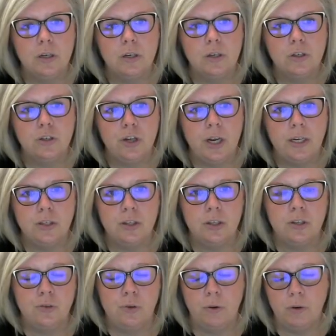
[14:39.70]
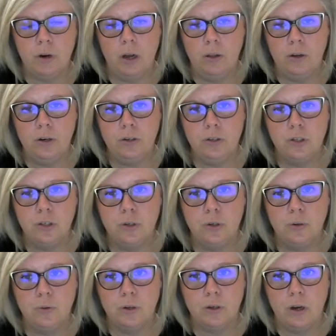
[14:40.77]
change the stroke color
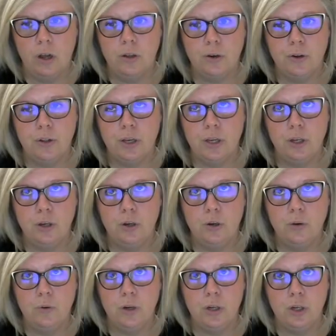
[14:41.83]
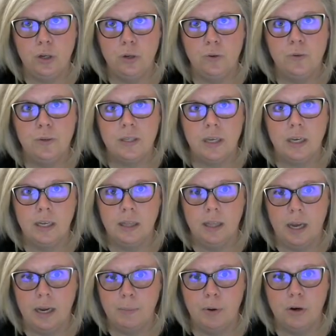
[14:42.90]
to the color that you use in
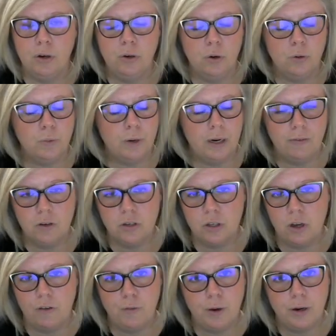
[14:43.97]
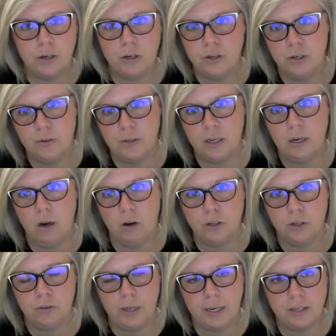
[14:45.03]
Lightburn or whatever software you're using on
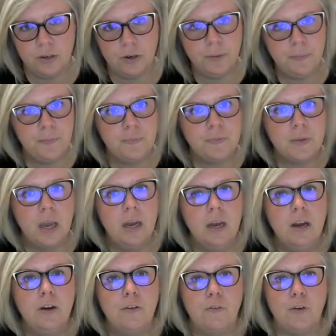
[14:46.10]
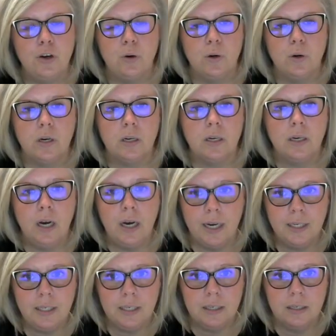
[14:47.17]
your laser for your
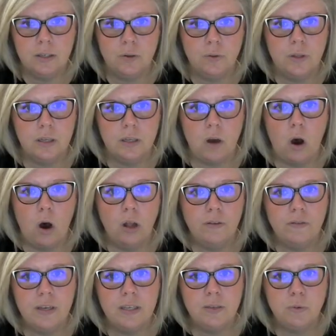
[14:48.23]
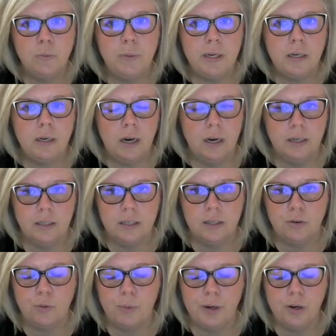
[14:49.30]
cut. So that all of these will be cuts.
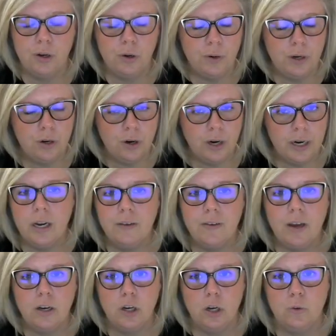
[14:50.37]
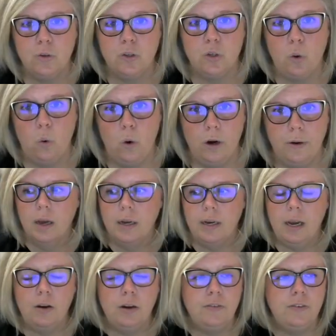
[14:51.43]
There will be no engrave and no score.
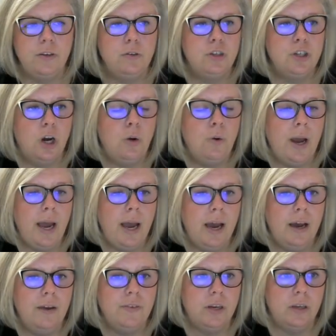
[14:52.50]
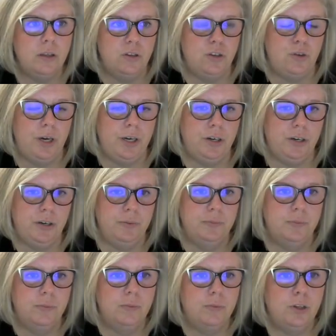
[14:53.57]
Now, if you don't have Illustrator,
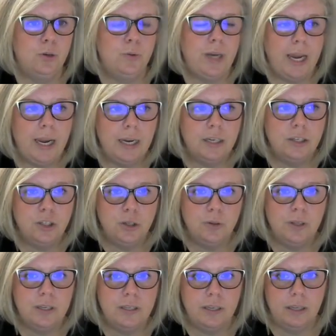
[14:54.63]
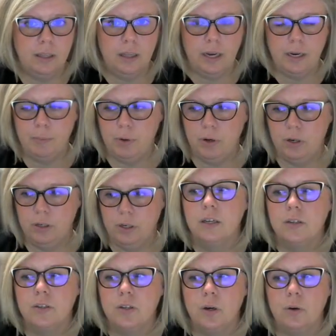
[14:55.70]
you can do this in Lightburn.
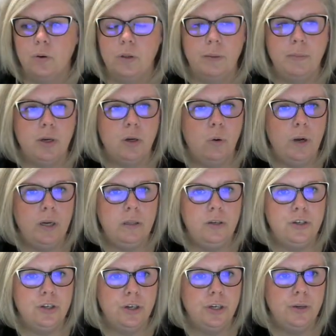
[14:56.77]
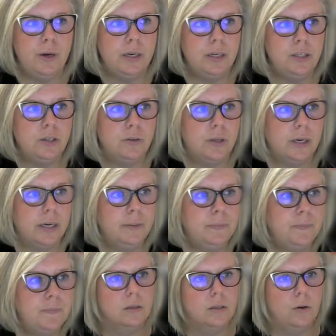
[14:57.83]
So let me quickly show you how to do that.
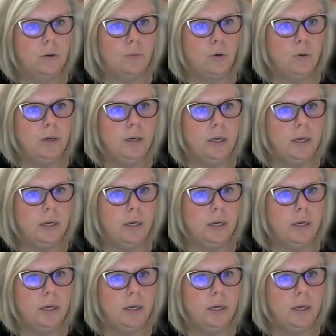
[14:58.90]
So I'm going to